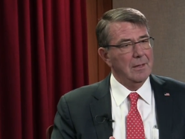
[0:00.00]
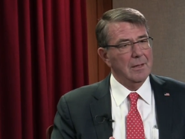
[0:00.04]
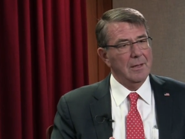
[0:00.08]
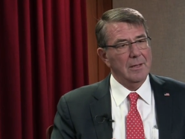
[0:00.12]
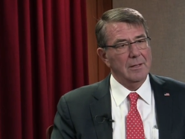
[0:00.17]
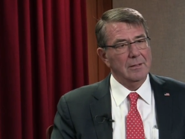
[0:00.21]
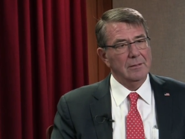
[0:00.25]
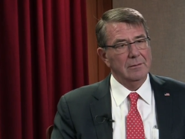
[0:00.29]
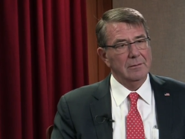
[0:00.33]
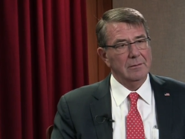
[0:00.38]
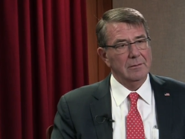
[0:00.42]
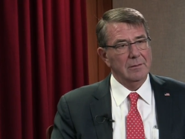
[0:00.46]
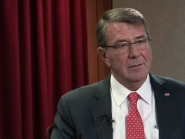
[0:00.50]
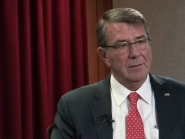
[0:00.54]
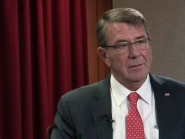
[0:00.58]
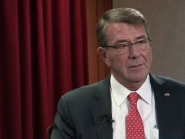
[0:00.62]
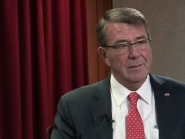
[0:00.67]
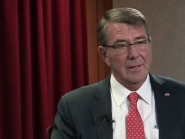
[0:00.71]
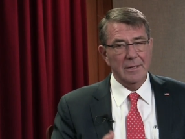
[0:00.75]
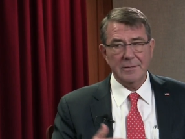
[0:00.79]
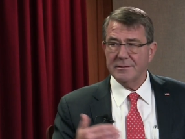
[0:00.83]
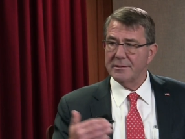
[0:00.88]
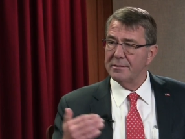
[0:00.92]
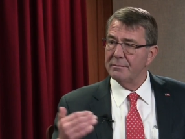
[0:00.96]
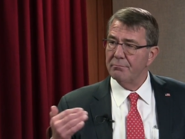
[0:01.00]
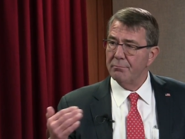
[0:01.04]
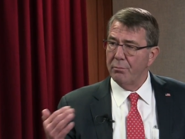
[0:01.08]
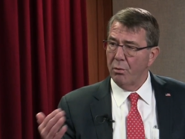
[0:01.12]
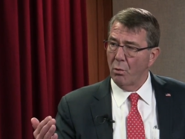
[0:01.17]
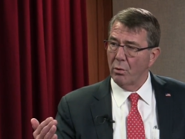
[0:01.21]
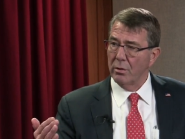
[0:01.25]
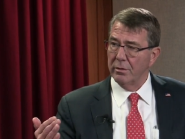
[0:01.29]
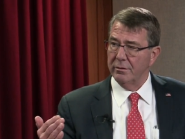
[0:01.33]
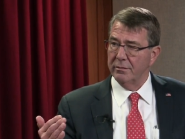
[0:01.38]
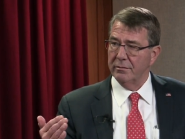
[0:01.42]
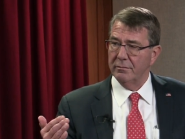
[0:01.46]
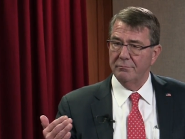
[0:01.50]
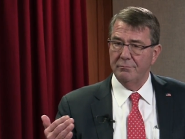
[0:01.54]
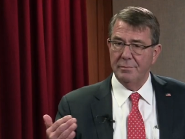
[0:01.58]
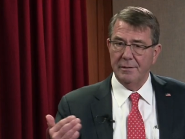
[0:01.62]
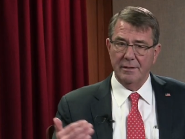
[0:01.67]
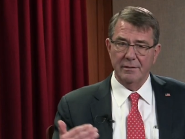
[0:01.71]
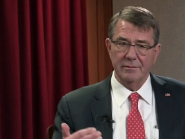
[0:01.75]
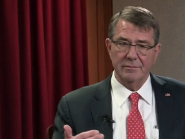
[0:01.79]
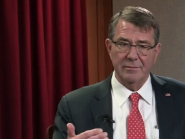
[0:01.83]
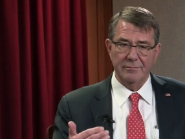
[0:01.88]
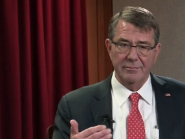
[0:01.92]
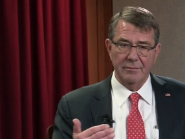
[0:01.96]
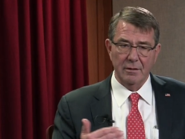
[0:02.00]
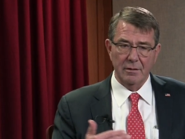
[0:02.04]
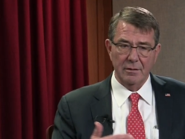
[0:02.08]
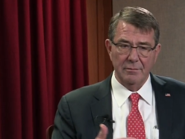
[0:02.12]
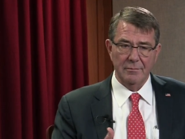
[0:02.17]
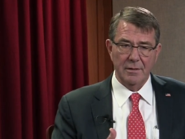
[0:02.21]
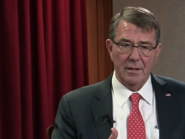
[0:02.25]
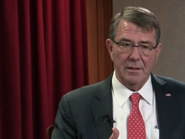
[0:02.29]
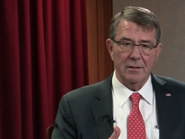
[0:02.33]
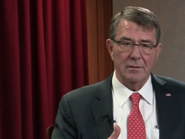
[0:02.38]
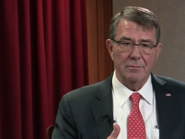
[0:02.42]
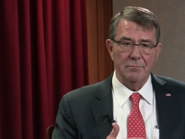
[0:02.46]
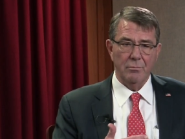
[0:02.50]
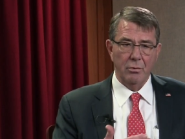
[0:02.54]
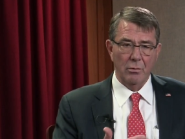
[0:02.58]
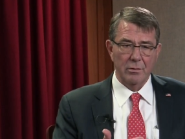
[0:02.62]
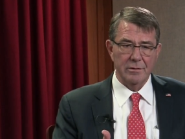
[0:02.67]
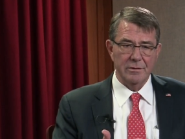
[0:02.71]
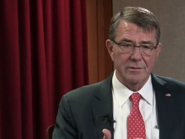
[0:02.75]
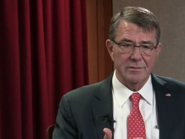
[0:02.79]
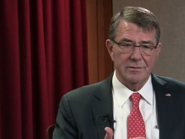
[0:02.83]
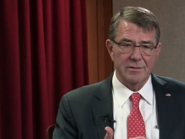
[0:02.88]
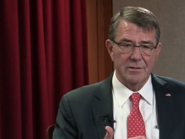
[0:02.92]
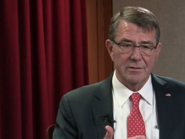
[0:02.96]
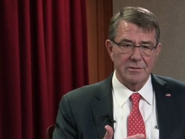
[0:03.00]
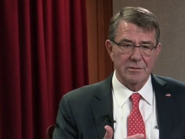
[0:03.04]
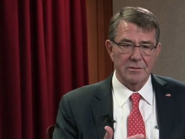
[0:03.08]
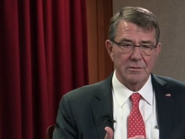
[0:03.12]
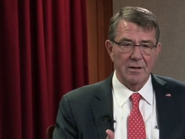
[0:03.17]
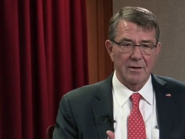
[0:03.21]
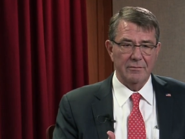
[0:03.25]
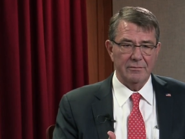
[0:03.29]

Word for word: And that's important because if you're going to make an important decision,